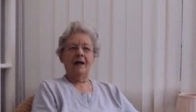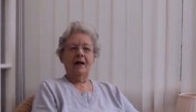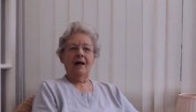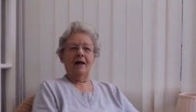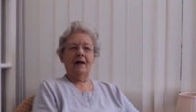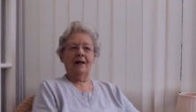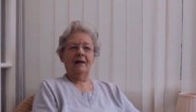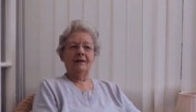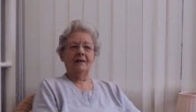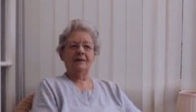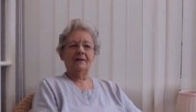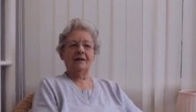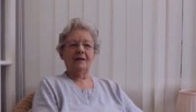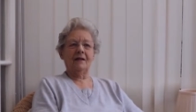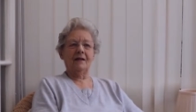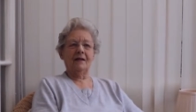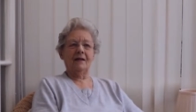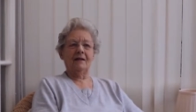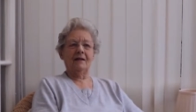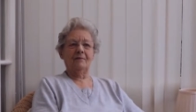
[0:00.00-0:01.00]
Mm. And
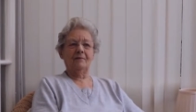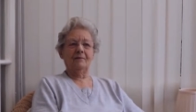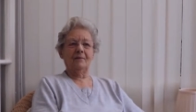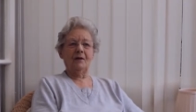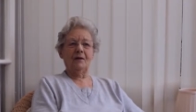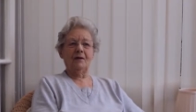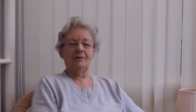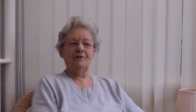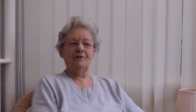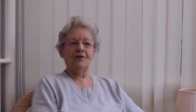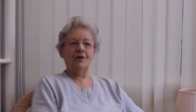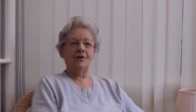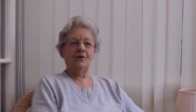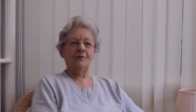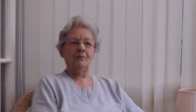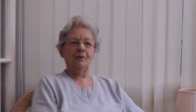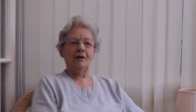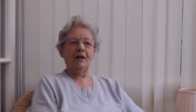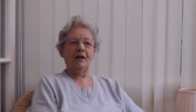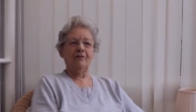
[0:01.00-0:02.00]
um, I'm sorry
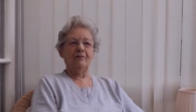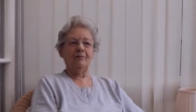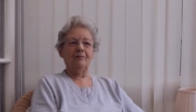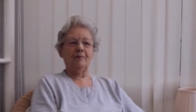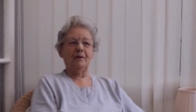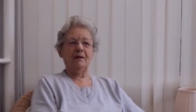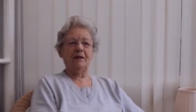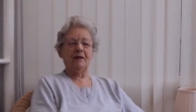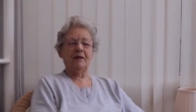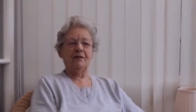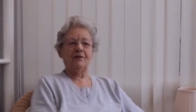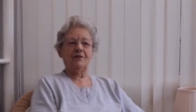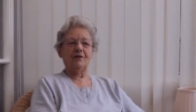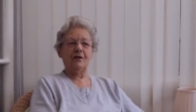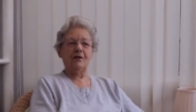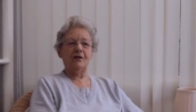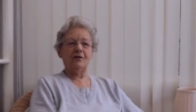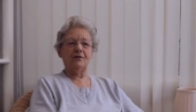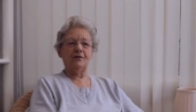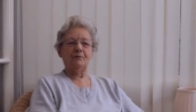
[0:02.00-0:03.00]
we haven't been in
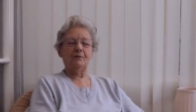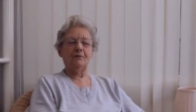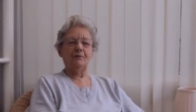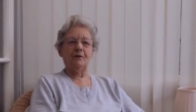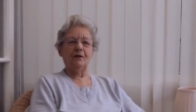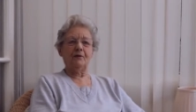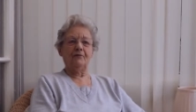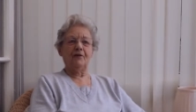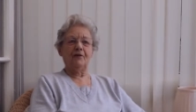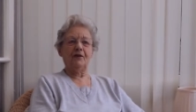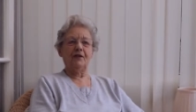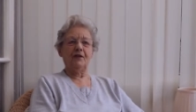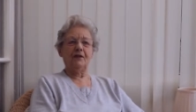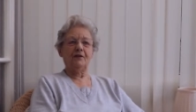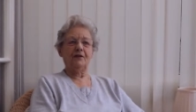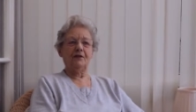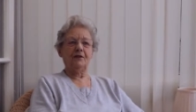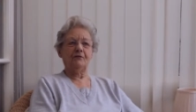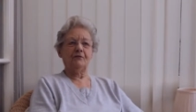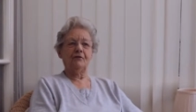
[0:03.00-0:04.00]
touch, but we're very
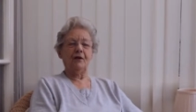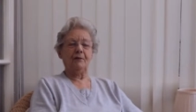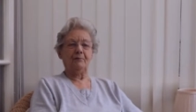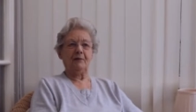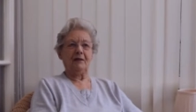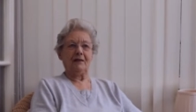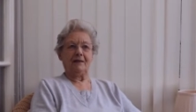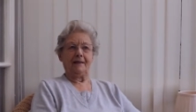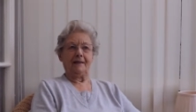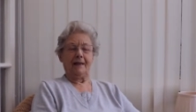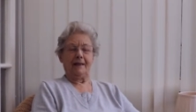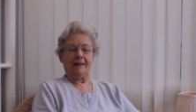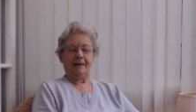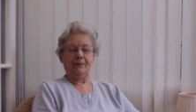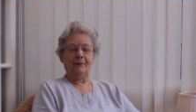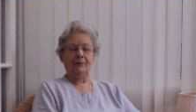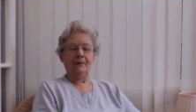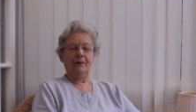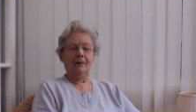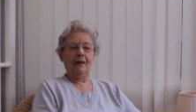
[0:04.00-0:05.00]
decrepit
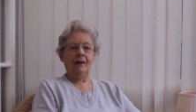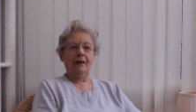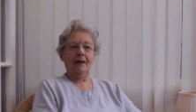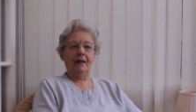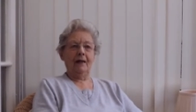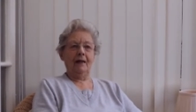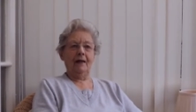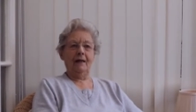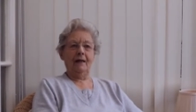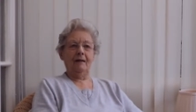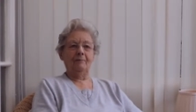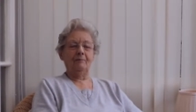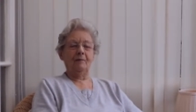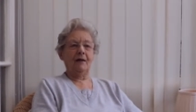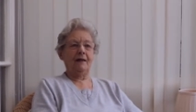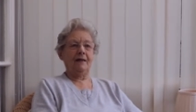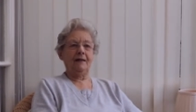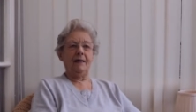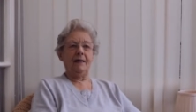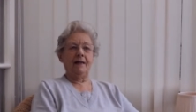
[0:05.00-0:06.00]
now. Mm. Uh,
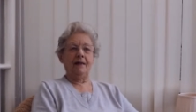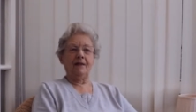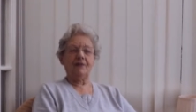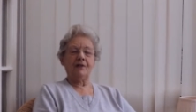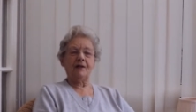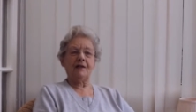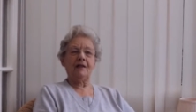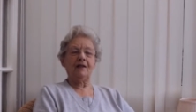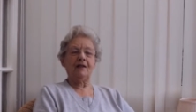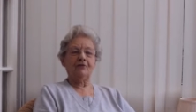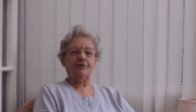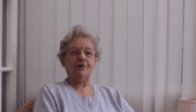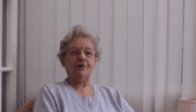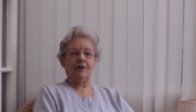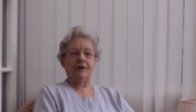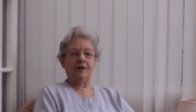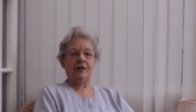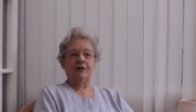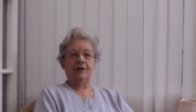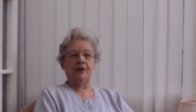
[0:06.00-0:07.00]
my knees, I
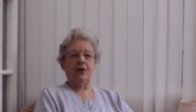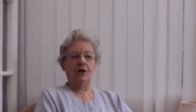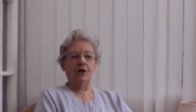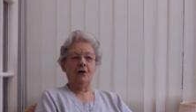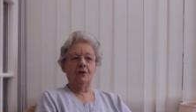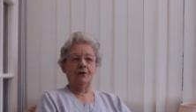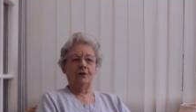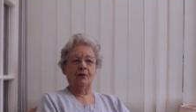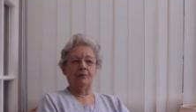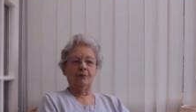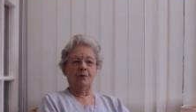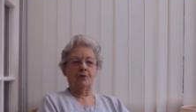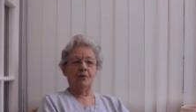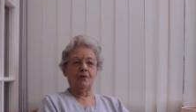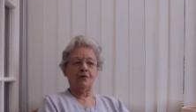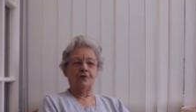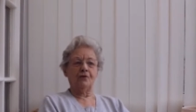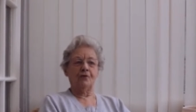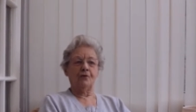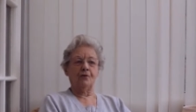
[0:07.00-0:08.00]
literally can hardly
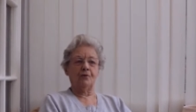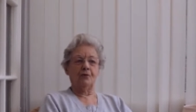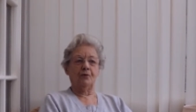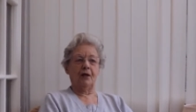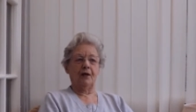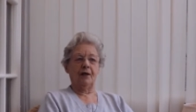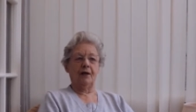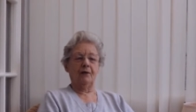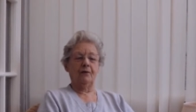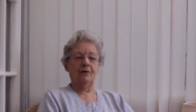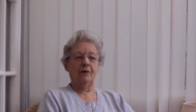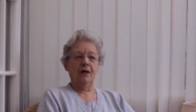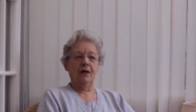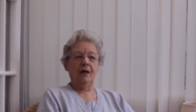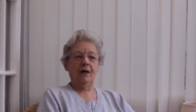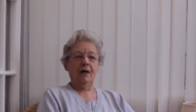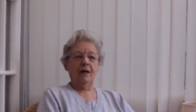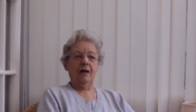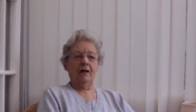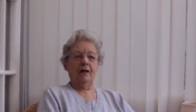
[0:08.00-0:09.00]
walk at all now,
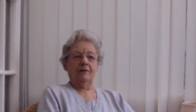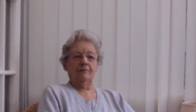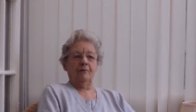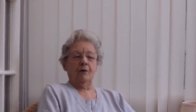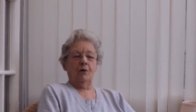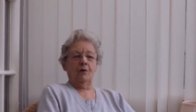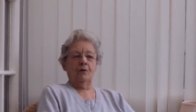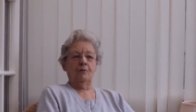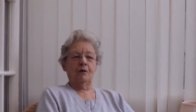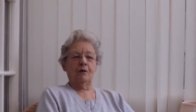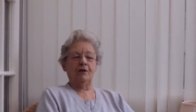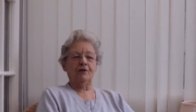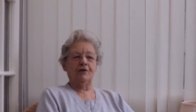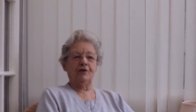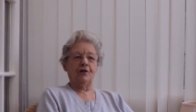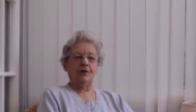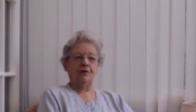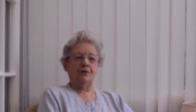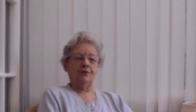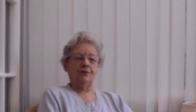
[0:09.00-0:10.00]
and all my
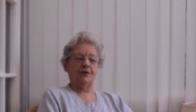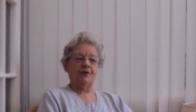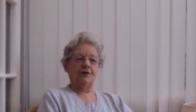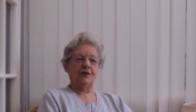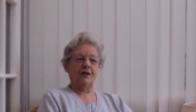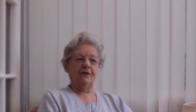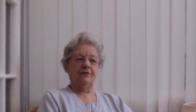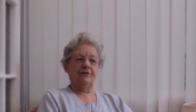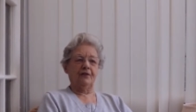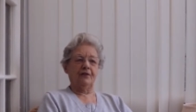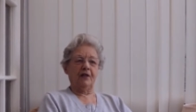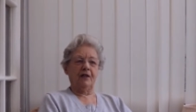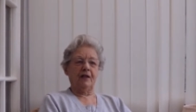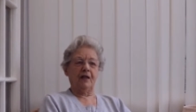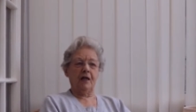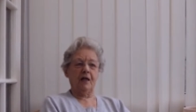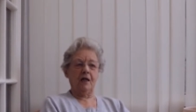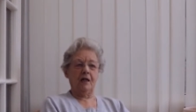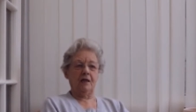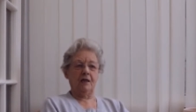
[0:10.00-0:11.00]
shoulders, everything
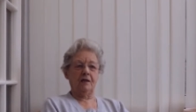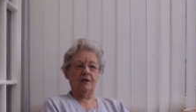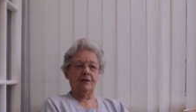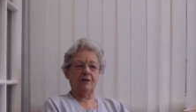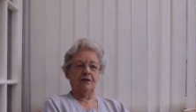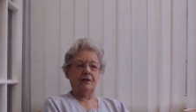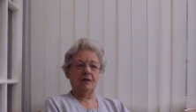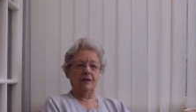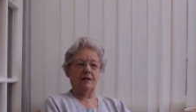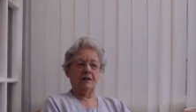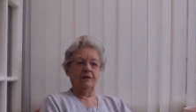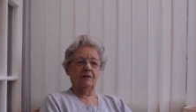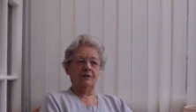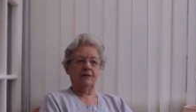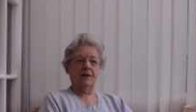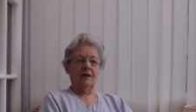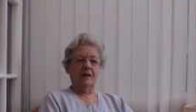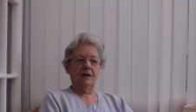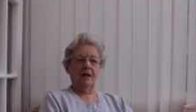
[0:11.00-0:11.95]
hurts and